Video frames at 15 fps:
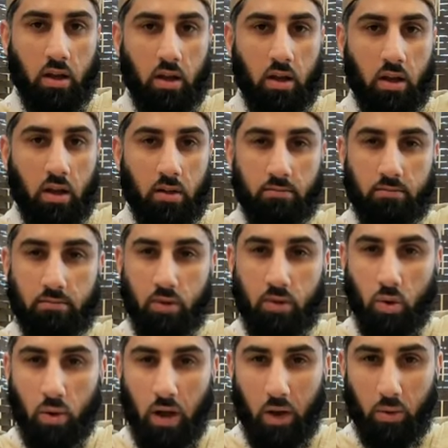
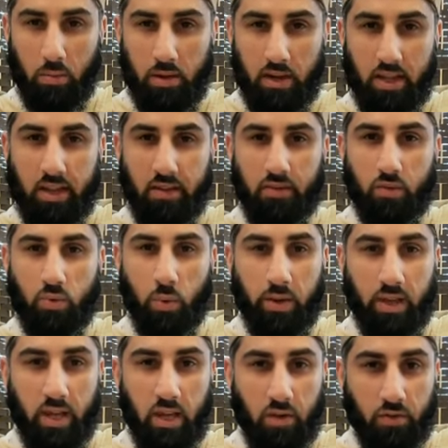our beliefs, what we're
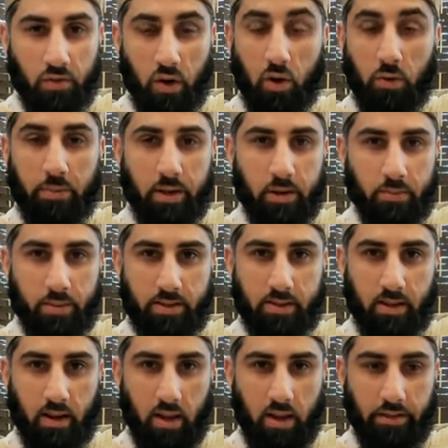here for, our purpose
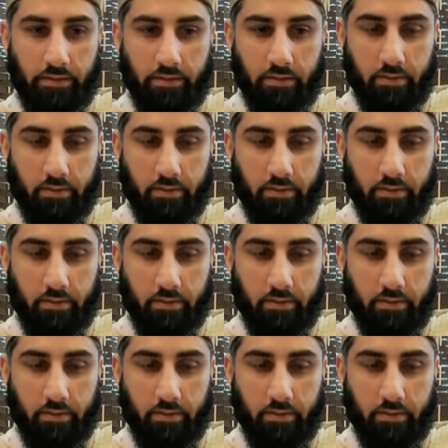in life.